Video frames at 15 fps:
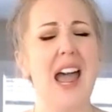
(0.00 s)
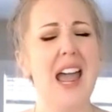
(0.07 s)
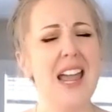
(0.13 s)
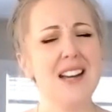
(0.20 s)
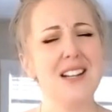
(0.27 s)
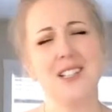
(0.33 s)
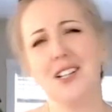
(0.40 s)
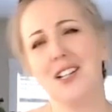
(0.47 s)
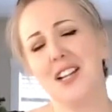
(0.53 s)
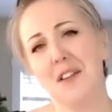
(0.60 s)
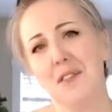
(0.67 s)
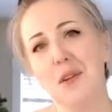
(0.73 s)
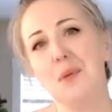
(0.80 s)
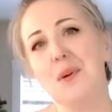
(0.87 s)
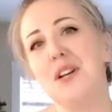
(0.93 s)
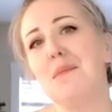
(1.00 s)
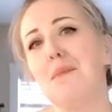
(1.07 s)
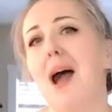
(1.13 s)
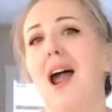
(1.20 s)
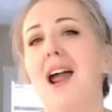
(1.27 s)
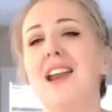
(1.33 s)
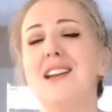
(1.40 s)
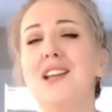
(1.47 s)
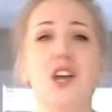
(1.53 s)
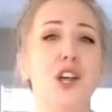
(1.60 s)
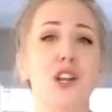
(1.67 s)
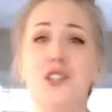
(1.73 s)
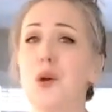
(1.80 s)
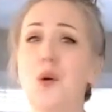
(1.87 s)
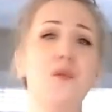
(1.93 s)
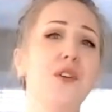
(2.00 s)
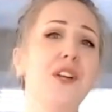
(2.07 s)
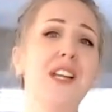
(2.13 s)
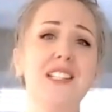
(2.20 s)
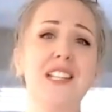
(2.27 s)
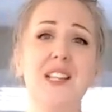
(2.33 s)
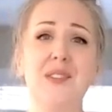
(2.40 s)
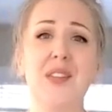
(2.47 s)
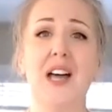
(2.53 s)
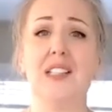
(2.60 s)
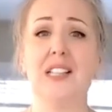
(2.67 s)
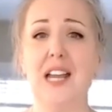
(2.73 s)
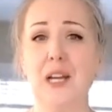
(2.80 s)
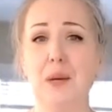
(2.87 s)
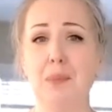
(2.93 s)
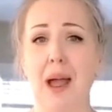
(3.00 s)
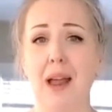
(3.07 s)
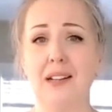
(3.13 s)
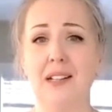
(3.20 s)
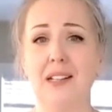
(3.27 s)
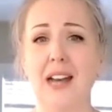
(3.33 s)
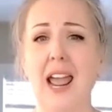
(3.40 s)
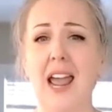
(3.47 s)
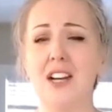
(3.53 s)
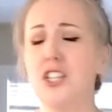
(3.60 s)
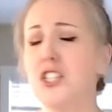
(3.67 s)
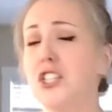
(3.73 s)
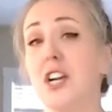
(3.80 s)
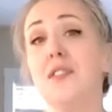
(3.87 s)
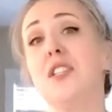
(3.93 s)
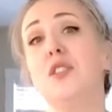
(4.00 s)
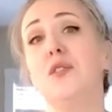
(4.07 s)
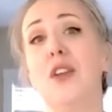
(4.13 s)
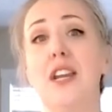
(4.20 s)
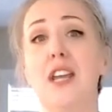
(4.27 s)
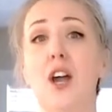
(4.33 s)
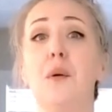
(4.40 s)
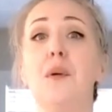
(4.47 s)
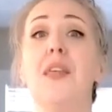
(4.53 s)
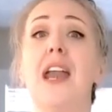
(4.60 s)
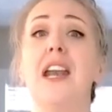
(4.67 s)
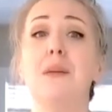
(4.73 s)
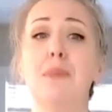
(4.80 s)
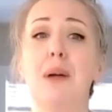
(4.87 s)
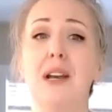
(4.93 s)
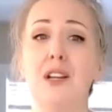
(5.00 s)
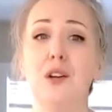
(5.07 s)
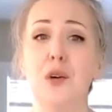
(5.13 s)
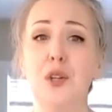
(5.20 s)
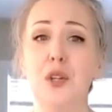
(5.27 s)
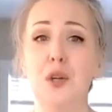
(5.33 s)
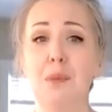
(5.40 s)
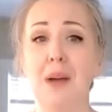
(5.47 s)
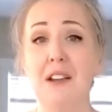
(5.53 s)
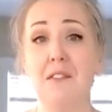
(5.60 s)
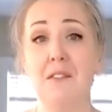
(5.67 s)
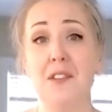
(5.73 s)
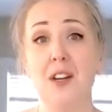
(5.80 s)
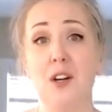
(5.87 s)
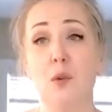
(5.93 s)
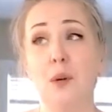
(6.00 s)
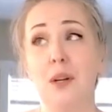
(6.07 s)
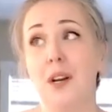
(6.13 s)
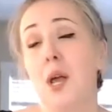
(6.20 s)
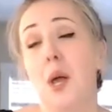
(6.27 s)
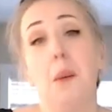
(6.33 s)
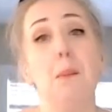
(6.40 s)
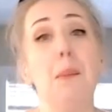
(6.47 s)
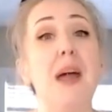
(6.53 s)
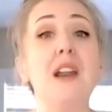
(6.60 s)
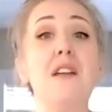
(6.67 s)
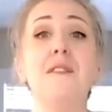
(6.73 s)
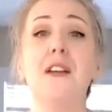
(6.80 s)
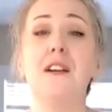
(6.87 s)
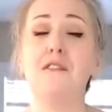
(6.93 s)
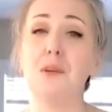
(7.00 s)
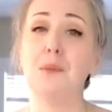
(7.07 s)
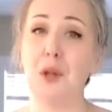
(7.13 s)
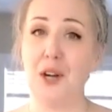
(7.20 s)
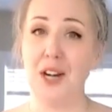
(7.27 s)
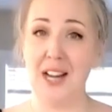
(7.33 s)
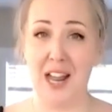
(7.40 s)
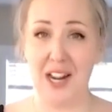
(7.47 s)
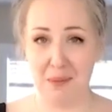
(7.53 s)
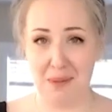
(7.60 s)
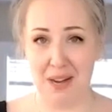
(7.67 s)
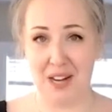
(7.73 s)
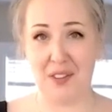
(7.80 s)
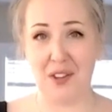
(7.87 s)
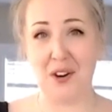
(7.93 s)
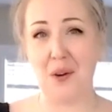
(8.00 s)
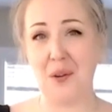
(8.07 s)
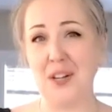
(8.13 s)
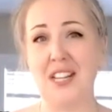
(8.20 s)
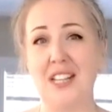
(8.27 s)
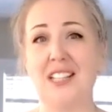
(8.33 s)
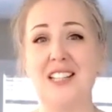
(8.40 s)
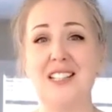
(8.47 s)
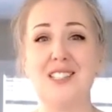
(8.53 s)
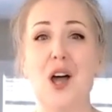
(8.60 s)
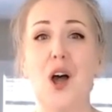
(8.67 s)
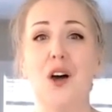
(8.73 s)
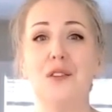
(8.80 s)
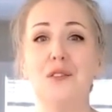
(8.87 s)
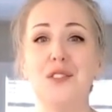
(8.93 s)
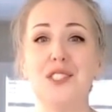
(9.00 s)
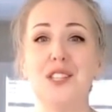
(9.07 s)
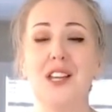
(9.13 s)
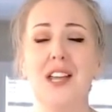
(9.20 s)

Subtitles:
And if you wouldn't mind, don't forget to hit that like button and share this video with anybody who you might feel would benefit from learning how to make their own healing salves.